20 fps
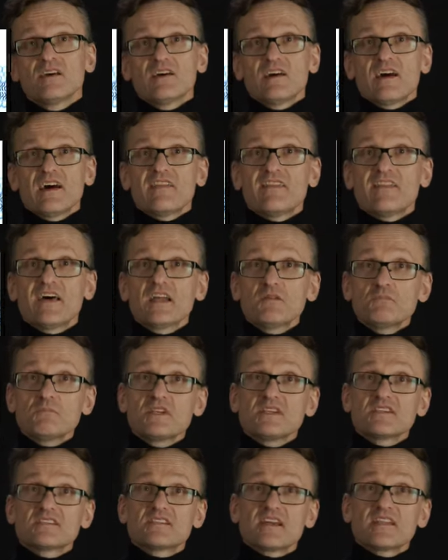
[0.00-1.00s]
And that
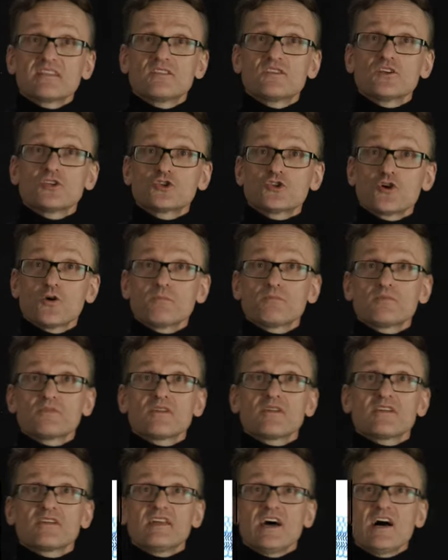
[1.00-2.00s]
means that the
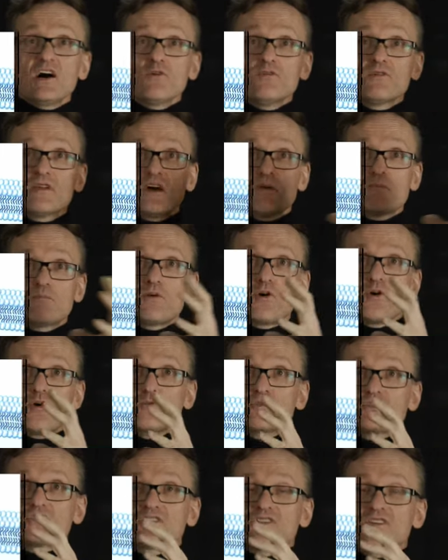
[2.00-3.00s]
top-down
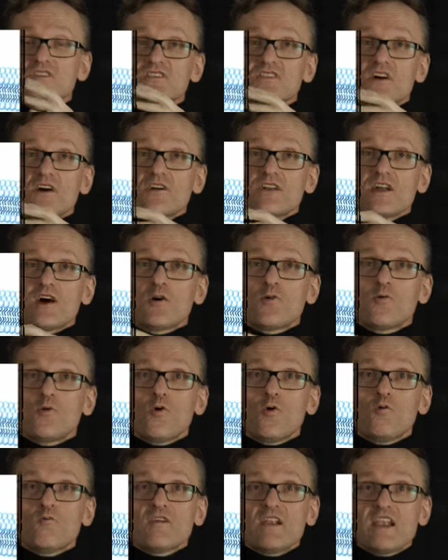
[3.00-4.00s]
approaches are now
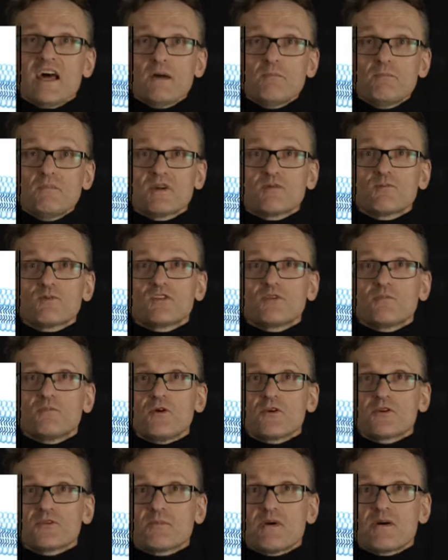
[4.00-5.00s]
overlapping with the
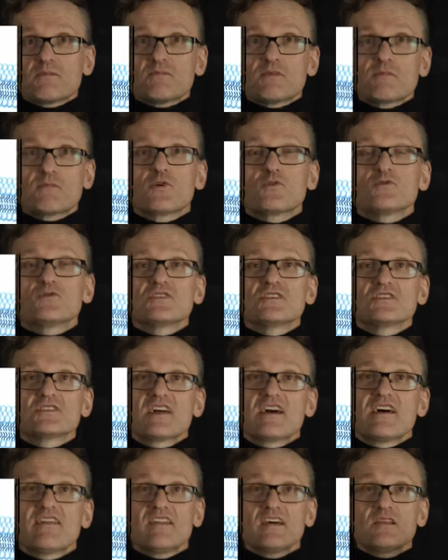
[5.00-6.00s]
bottom-up approaches.
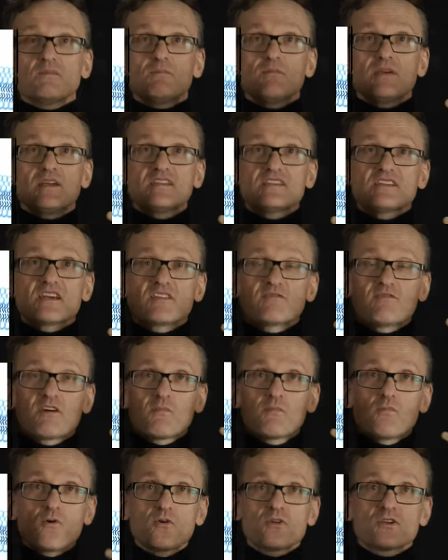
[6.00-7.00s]
And that means that if our
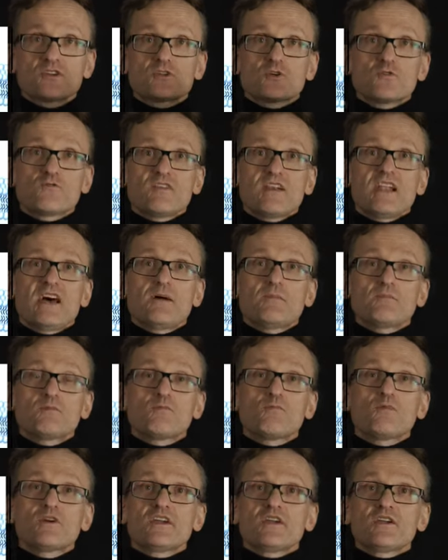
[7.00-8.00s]
models overlap,
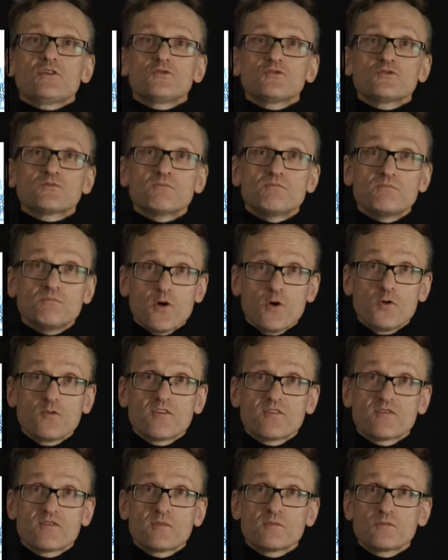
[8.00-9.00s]
we can use both
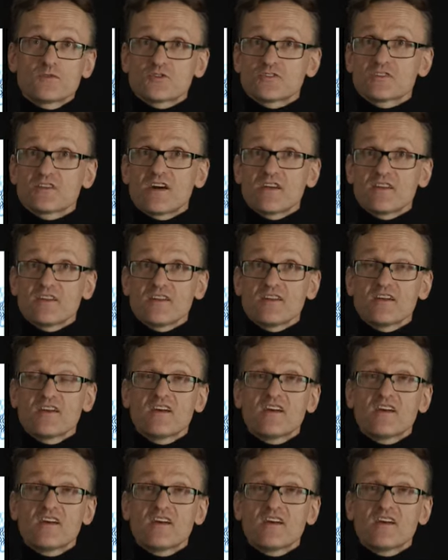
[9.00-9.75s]
of them to study